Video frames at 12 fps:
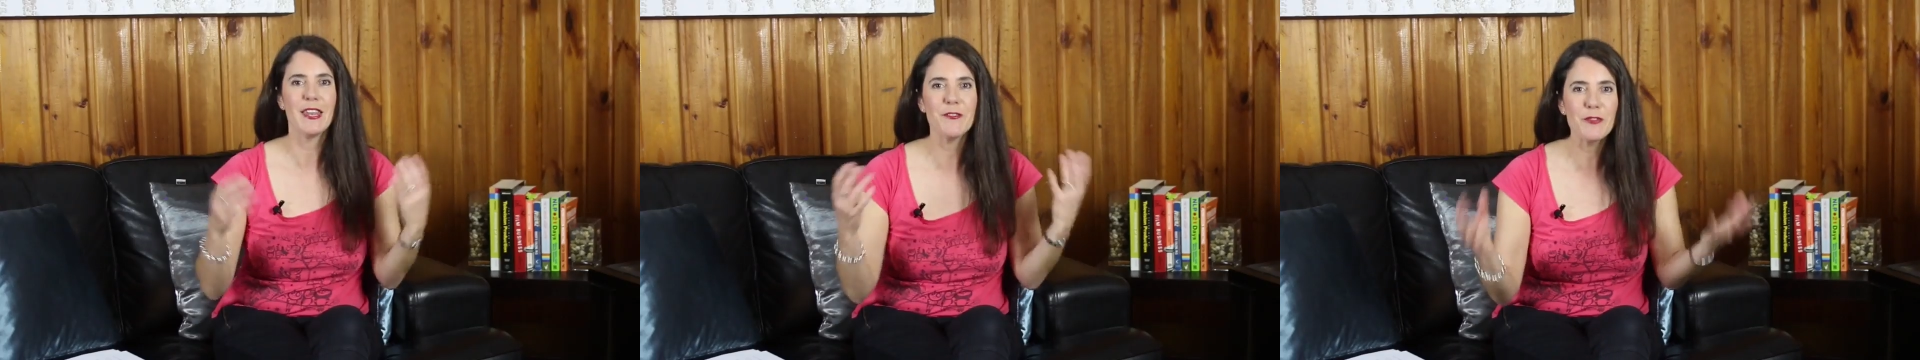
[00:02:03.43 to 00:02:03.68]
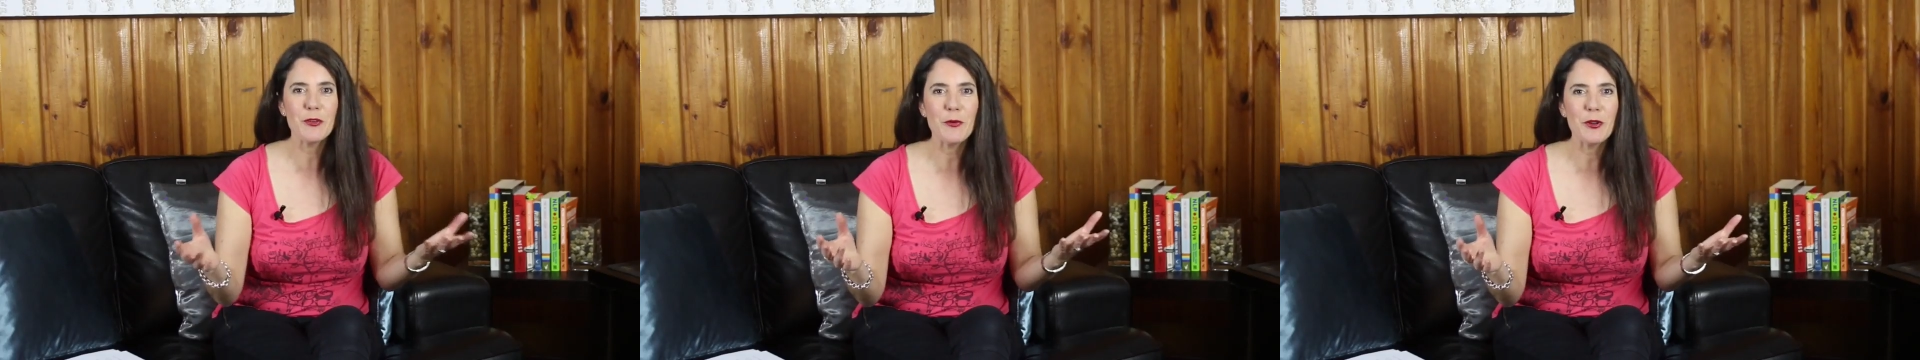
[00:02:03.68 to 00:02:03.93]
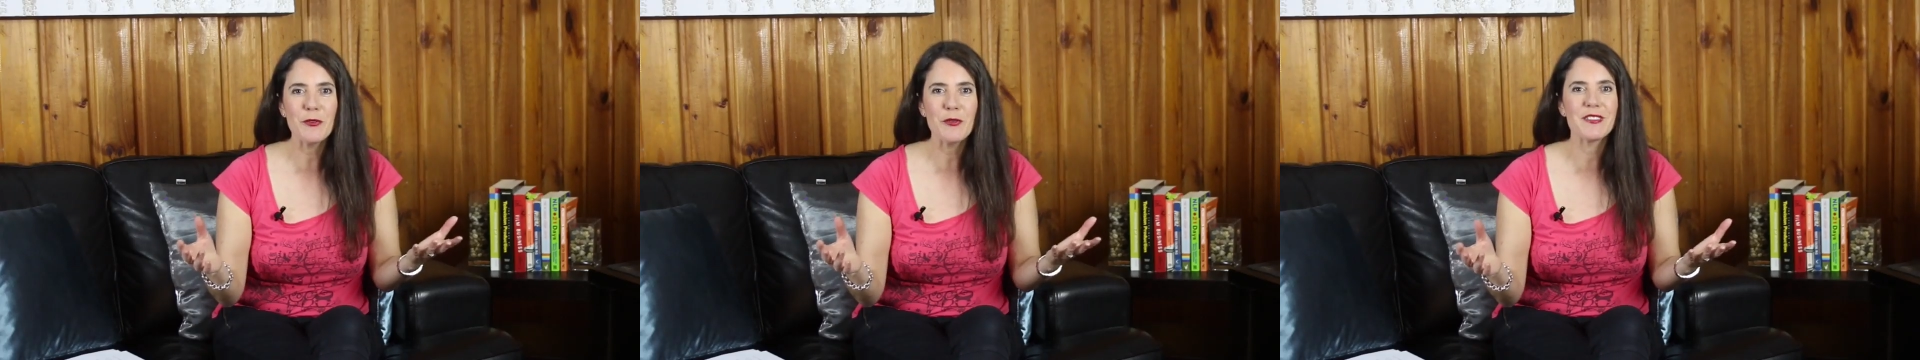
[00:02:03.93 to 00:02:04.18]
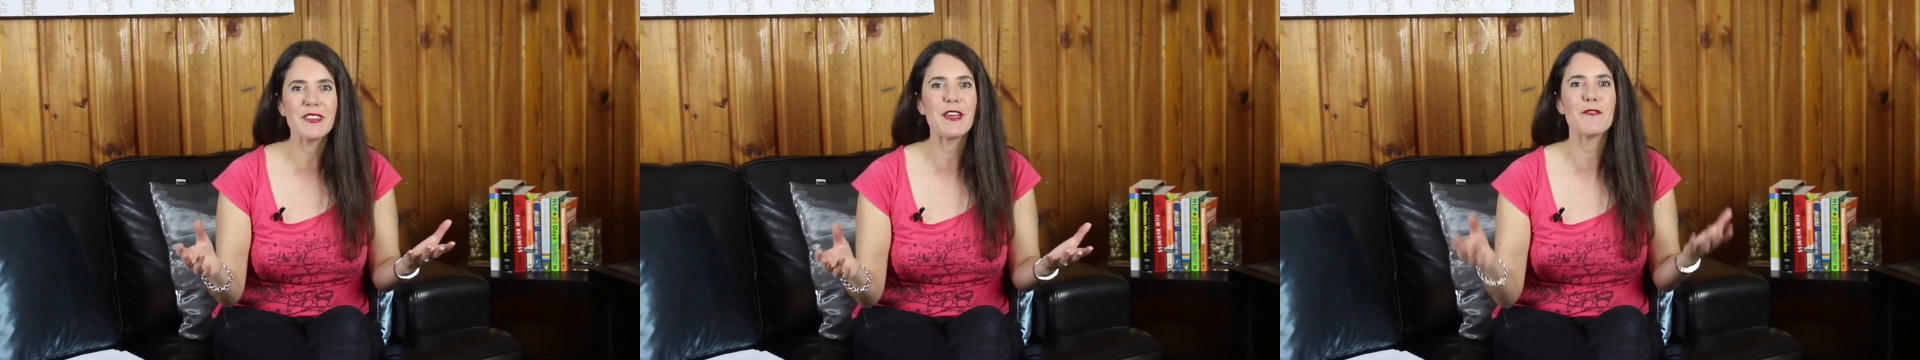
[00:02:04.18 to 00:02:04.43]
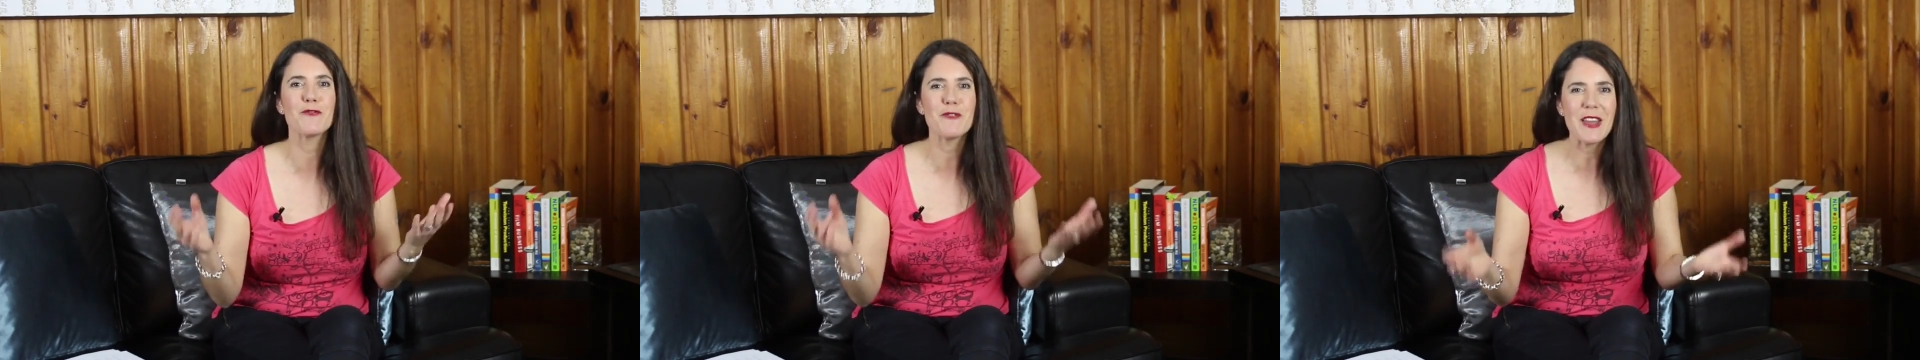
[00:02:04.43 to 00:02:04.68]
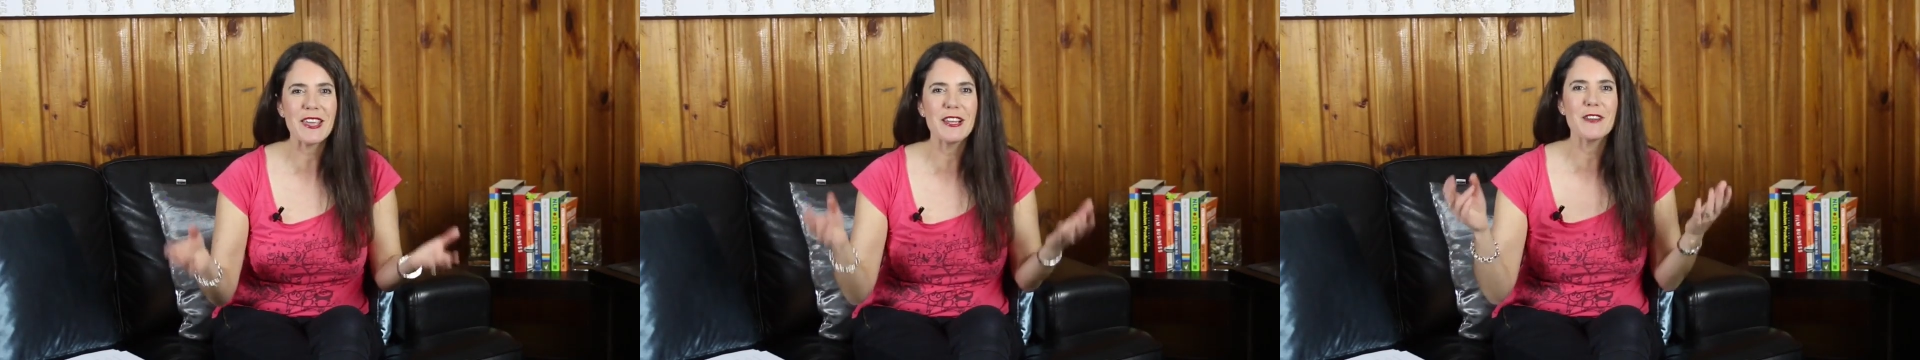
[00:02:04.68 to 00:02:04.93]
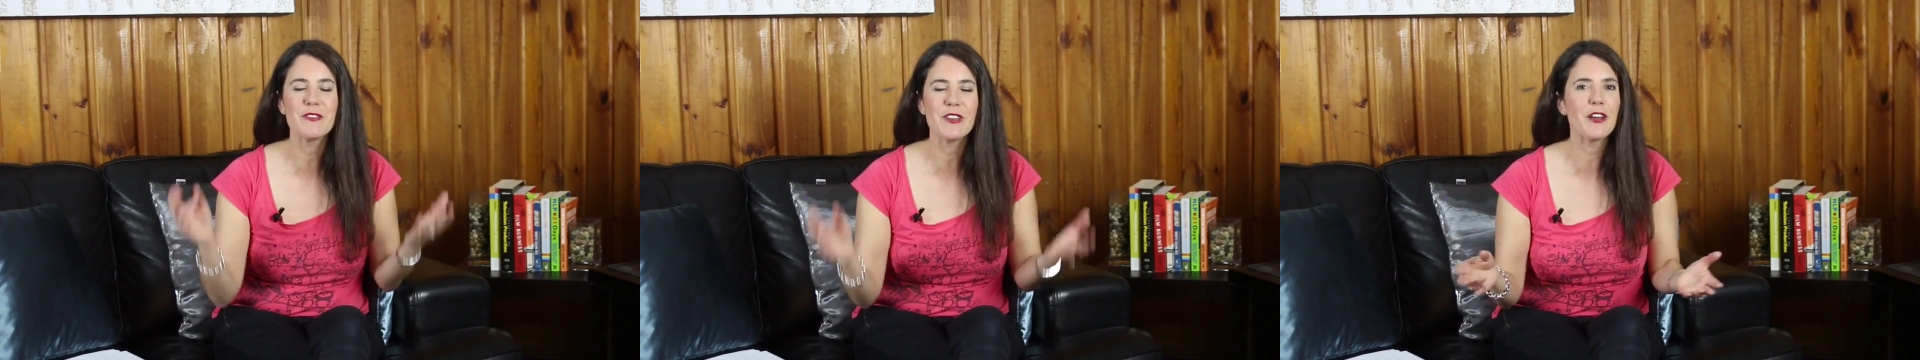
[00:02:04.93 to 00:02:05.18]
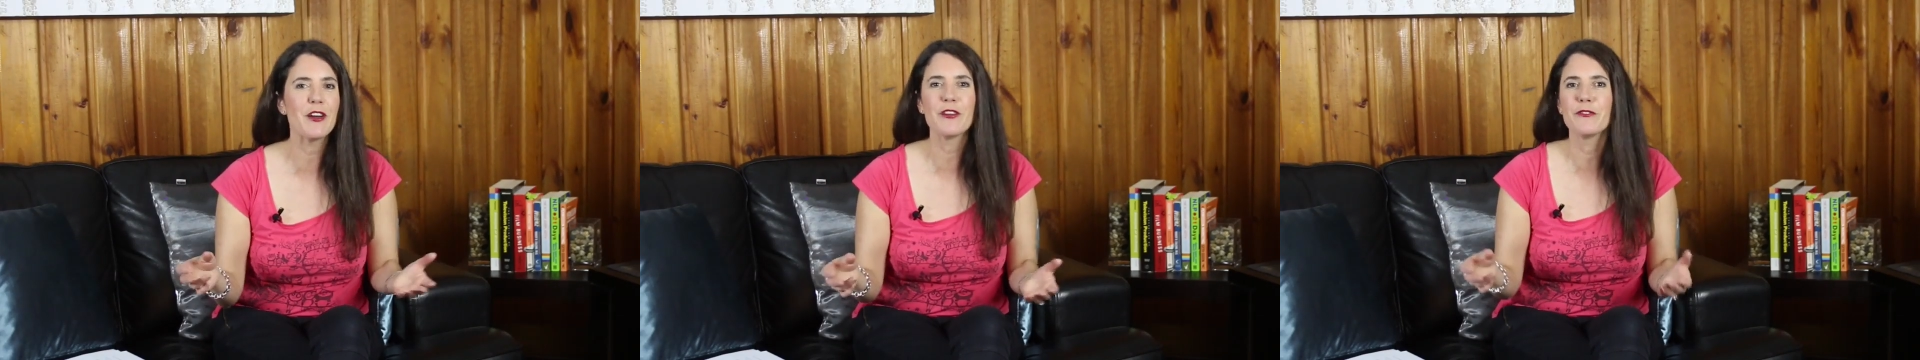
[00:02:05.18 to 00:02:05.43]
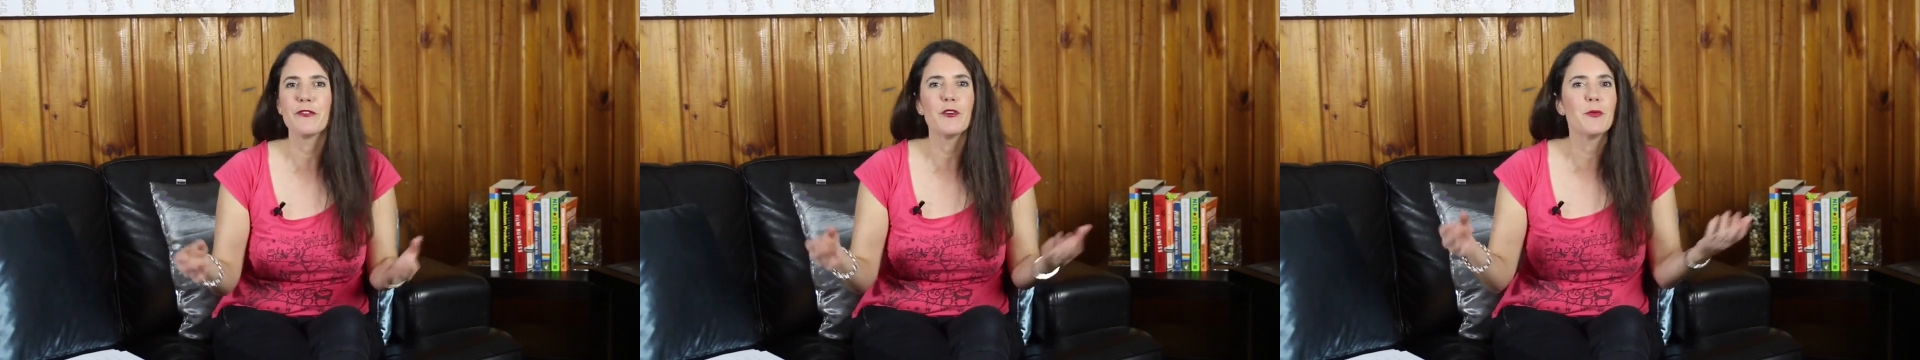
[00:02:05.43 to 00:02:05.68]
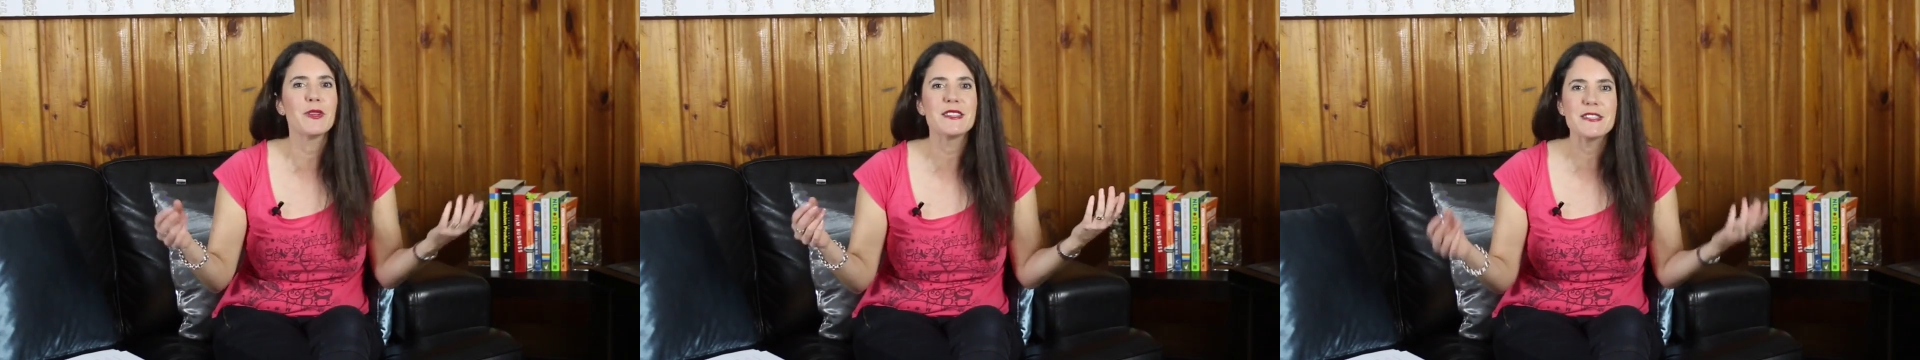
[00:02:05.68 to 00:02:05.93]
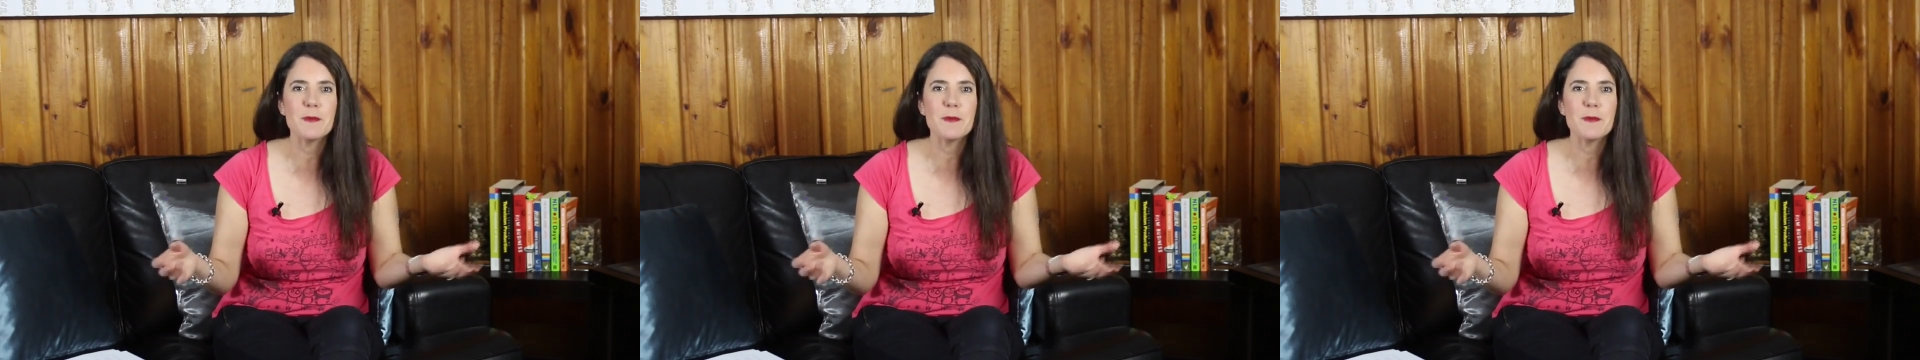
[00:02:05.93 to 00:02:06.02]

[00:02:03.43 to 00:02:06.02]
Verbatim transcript: And if you want to receive regular videos filled with